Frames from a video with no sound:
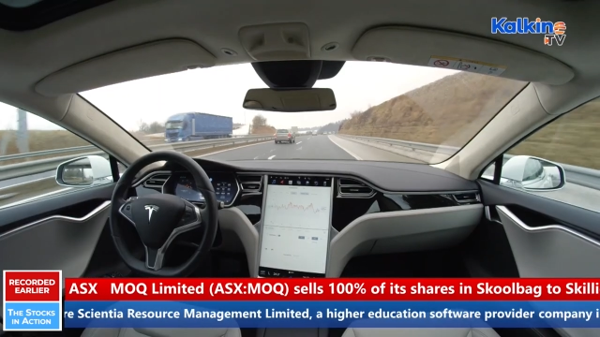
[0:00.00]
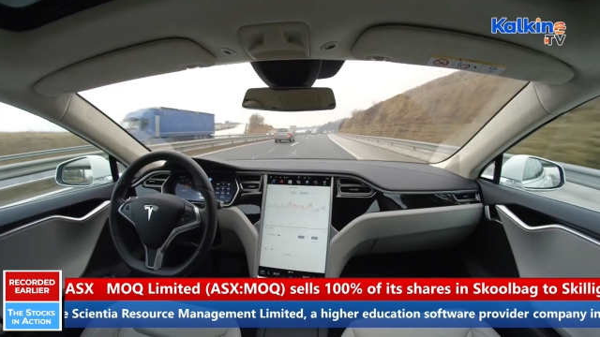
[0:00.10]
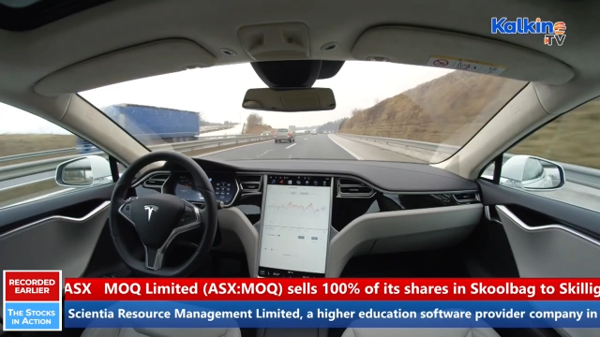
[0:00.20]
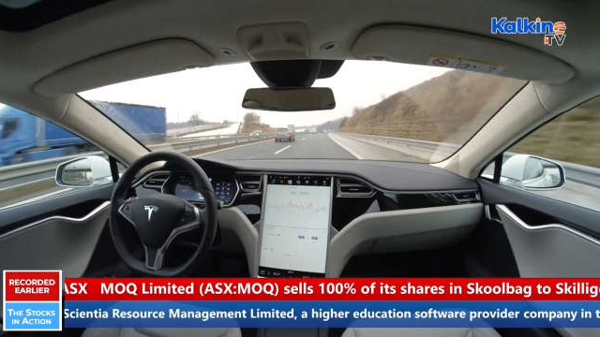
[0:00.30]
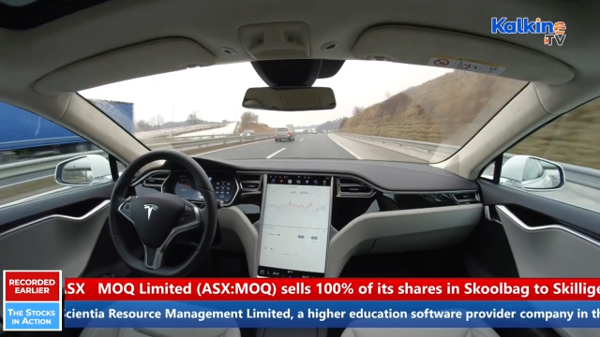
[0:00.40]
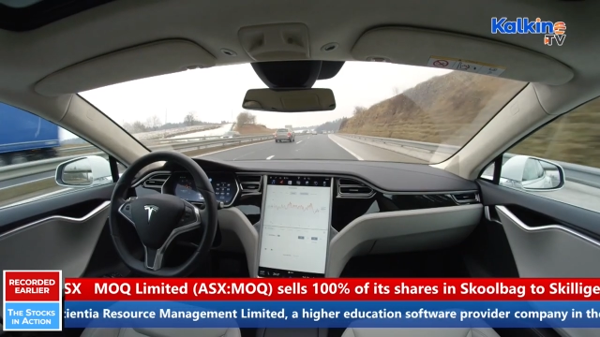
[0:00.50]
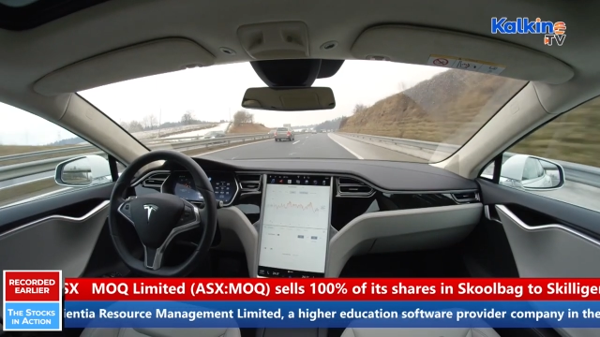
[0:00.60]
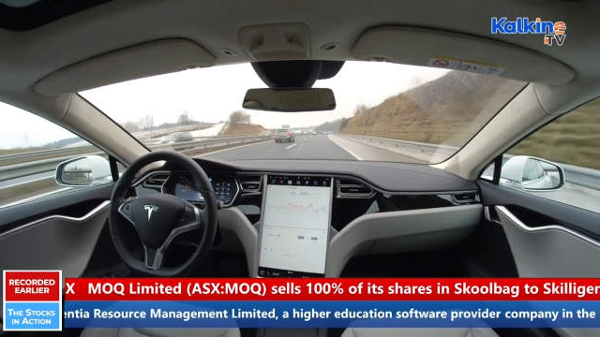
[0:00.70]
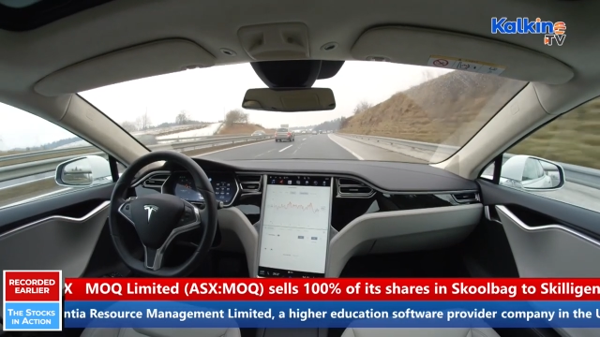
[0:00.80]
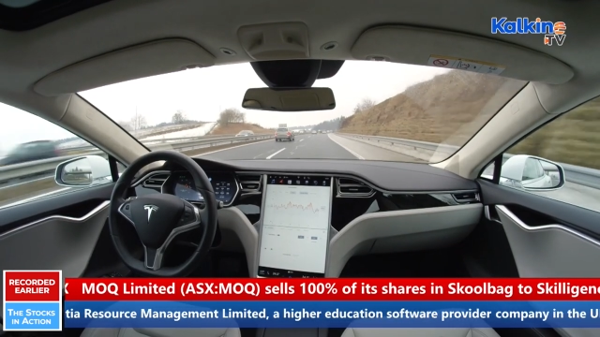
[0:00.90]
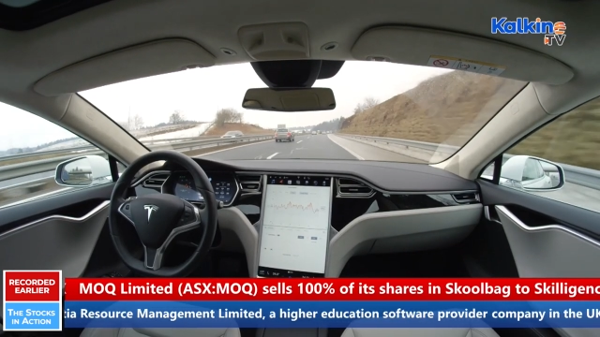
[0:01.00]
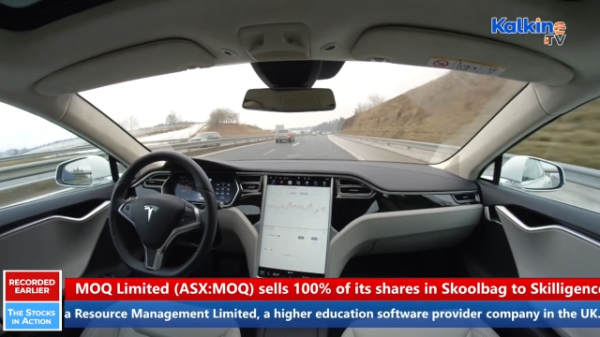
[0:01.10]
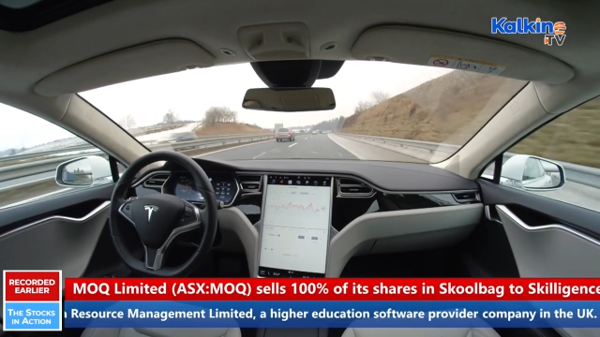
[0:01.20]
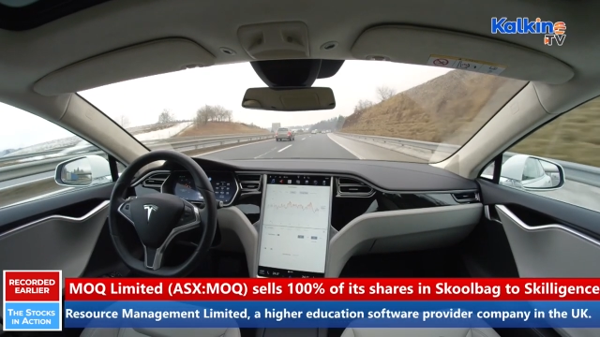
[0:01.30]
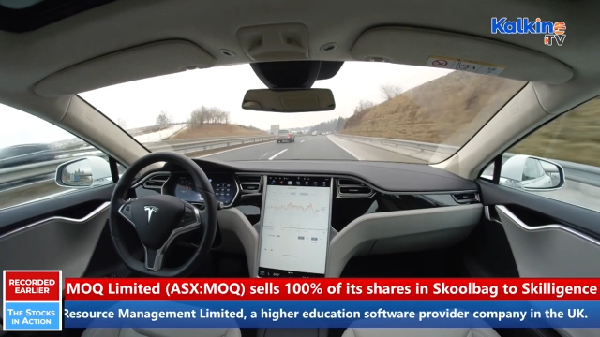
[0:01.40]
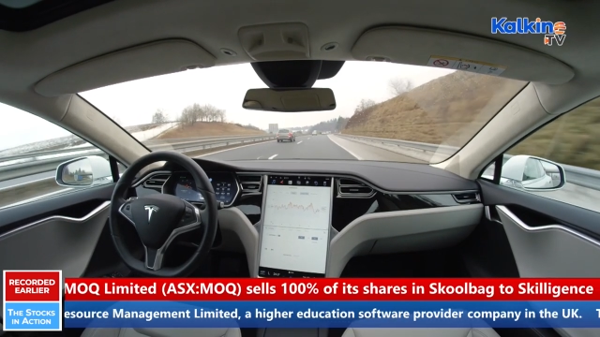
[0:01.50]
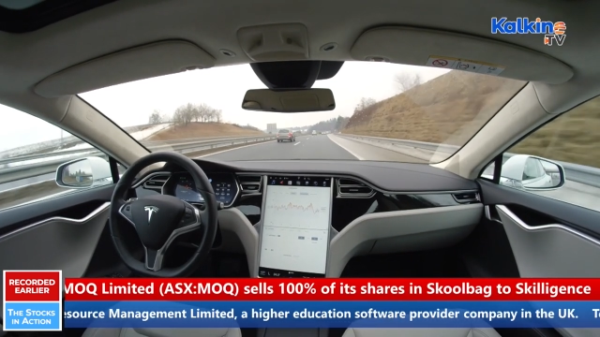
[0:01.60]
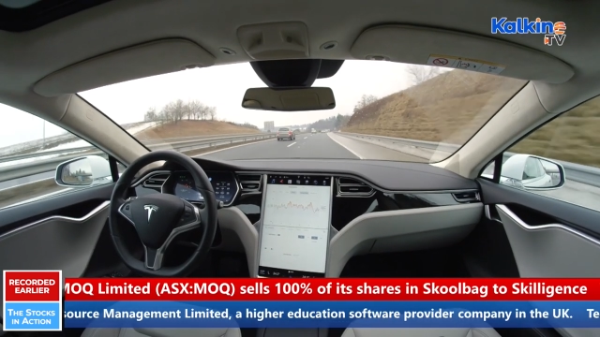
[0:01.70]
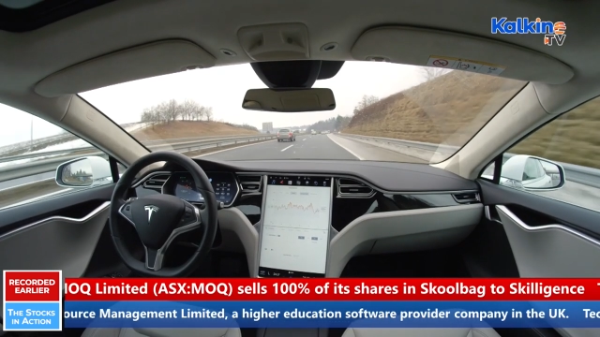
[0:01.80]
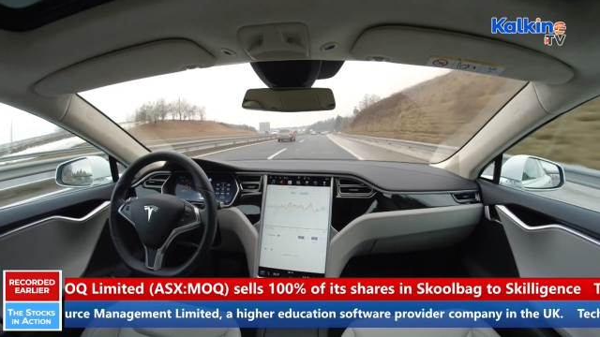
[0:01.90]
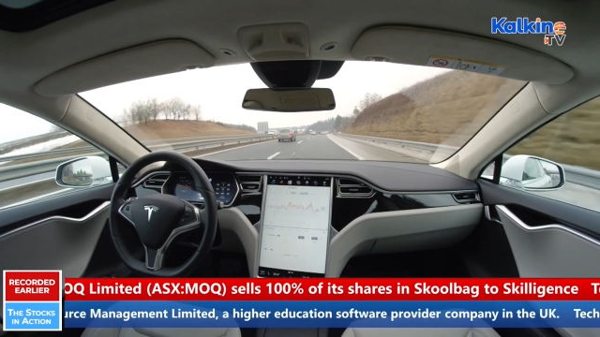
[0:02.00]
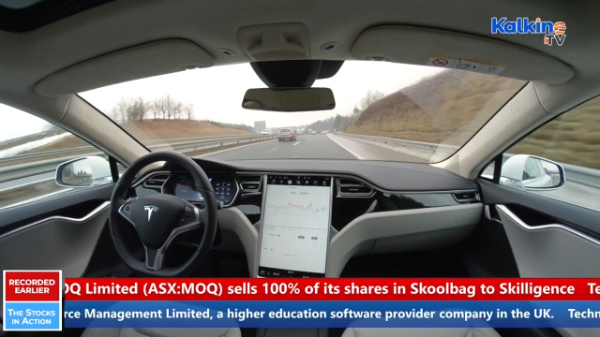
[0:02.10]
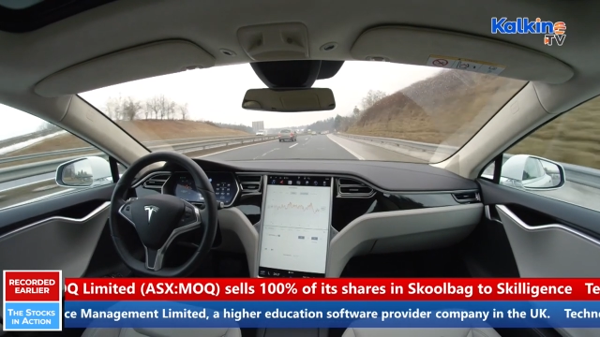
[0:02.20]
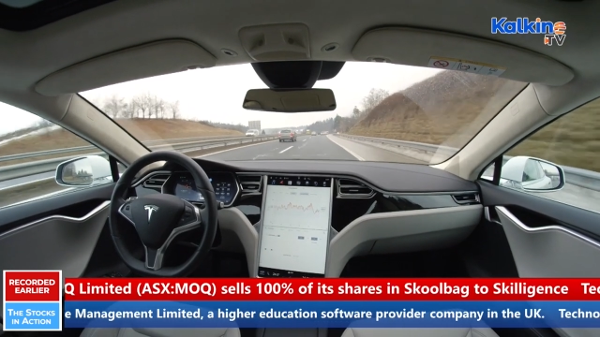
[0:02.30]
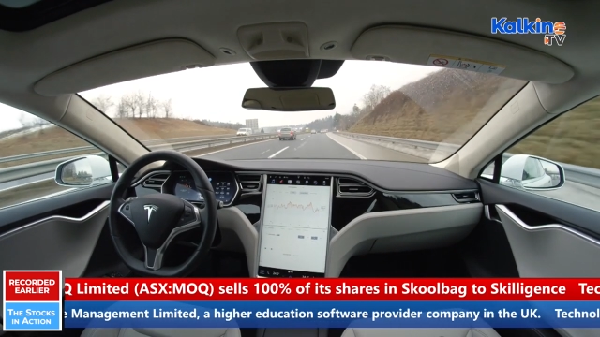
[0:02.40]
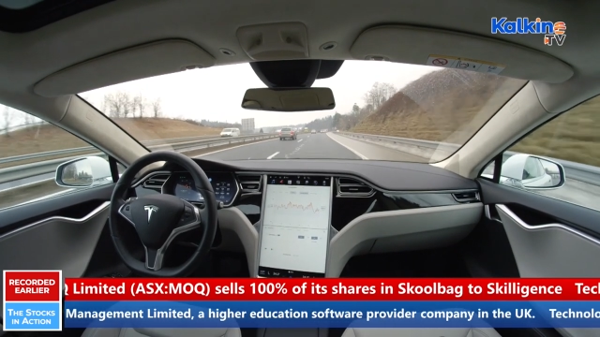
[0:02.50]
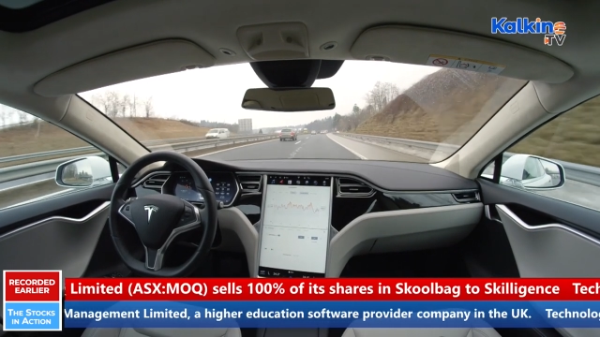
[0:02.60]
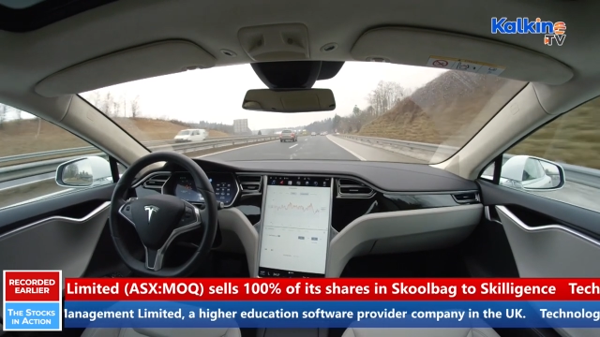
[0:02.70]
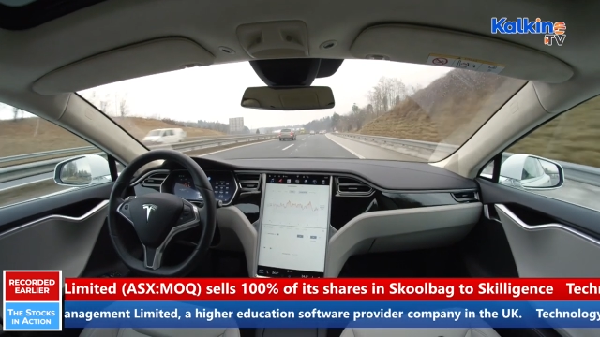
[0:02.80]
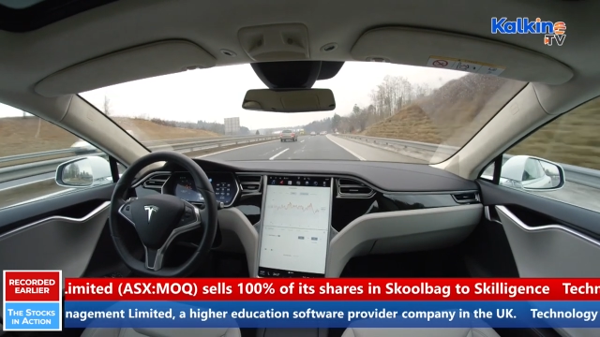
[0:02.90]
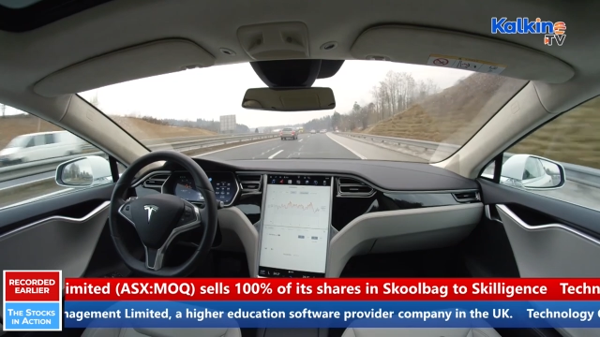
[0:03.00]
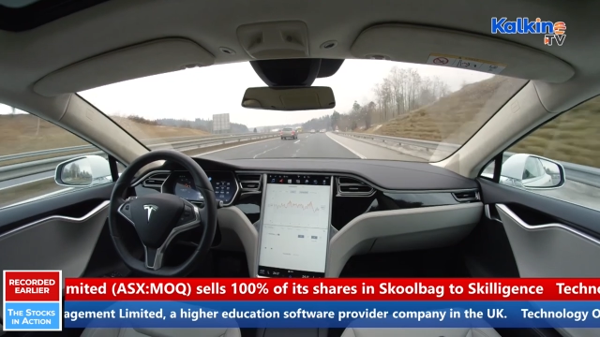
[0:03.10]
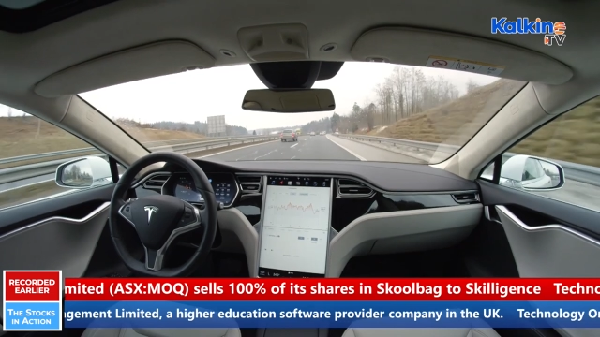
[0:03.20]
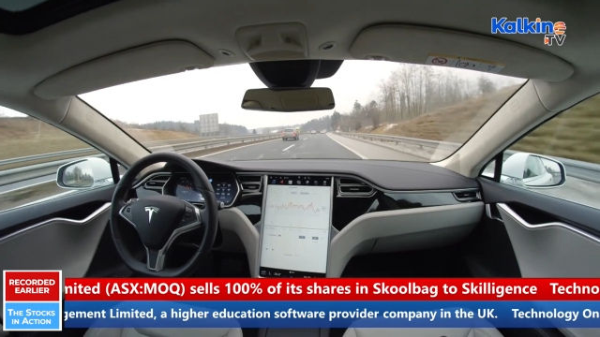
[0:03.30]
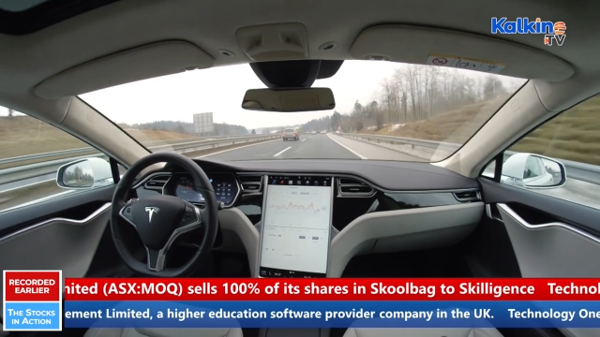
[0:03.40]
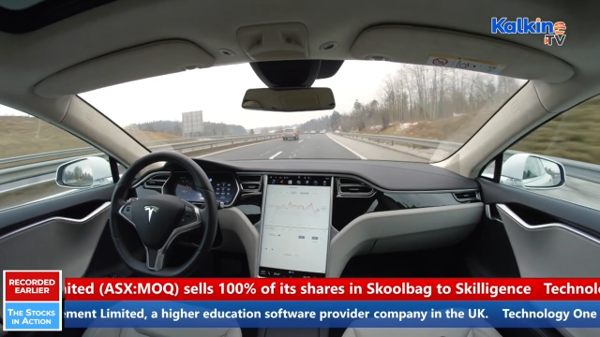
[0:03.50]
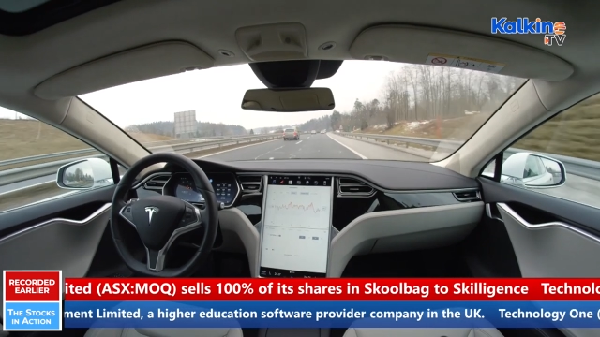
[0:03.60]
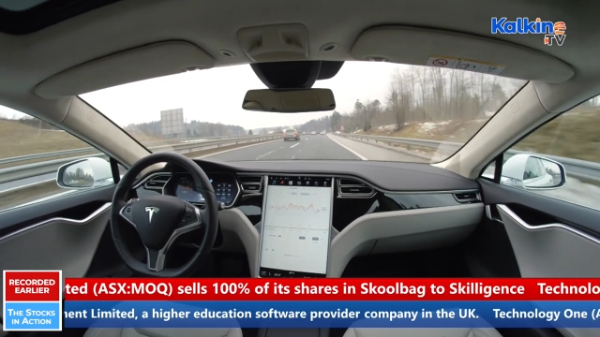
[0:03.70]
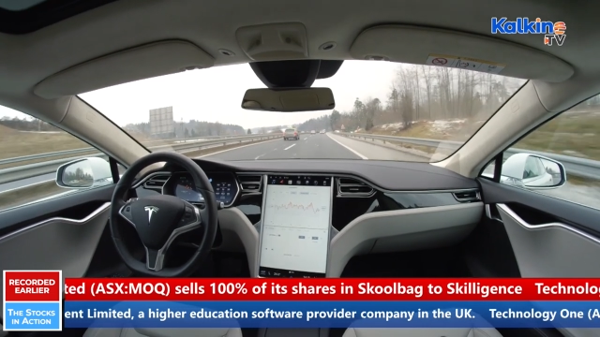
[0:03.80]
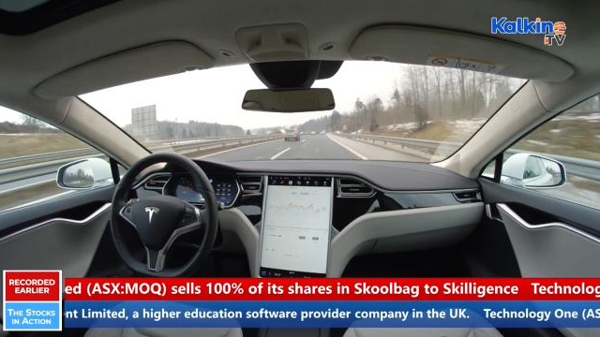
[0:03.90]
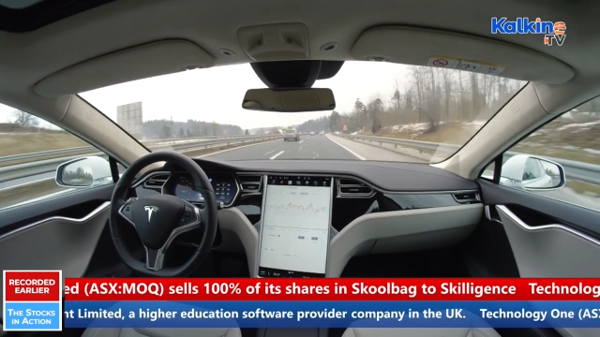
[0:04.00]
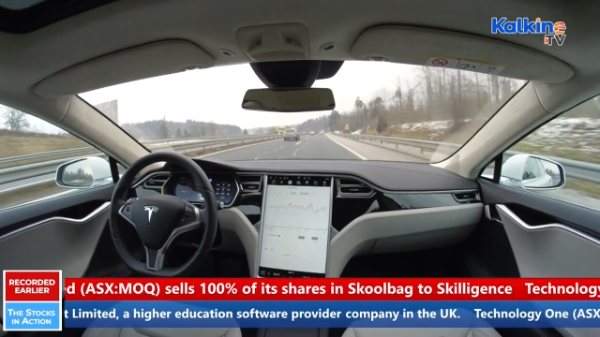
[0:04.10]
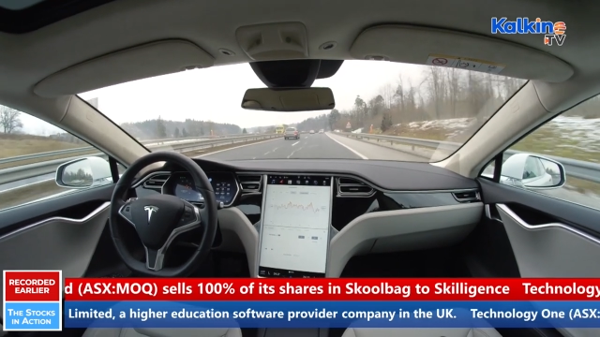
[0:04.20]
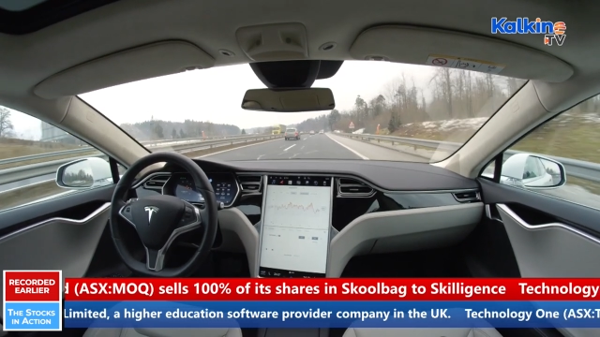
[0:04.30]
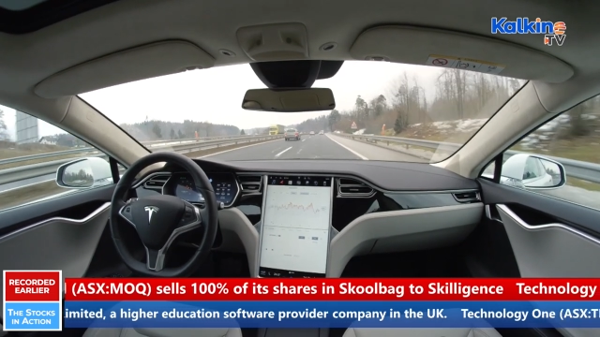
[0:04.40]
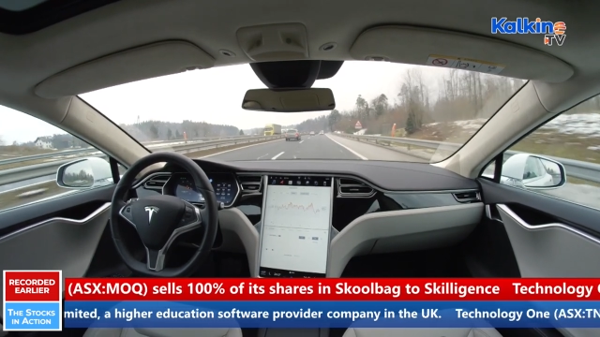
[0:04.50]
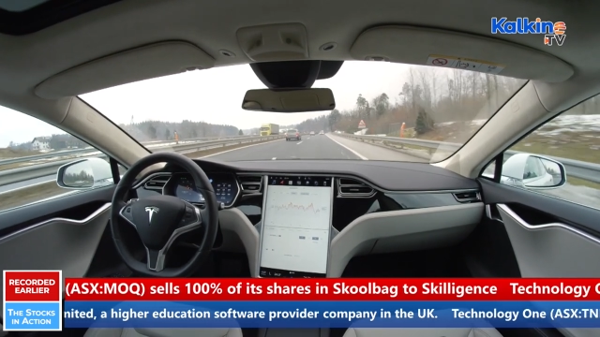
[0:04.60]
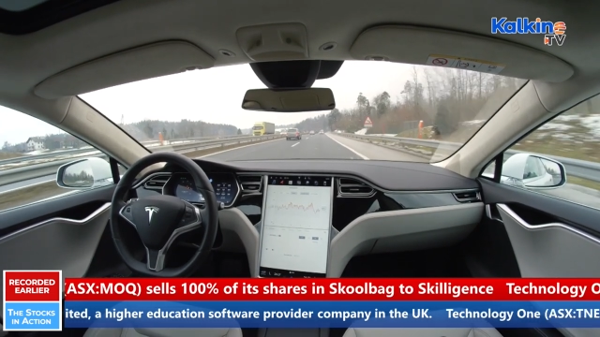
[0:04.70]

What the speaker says: Nobody's mouth can be seen.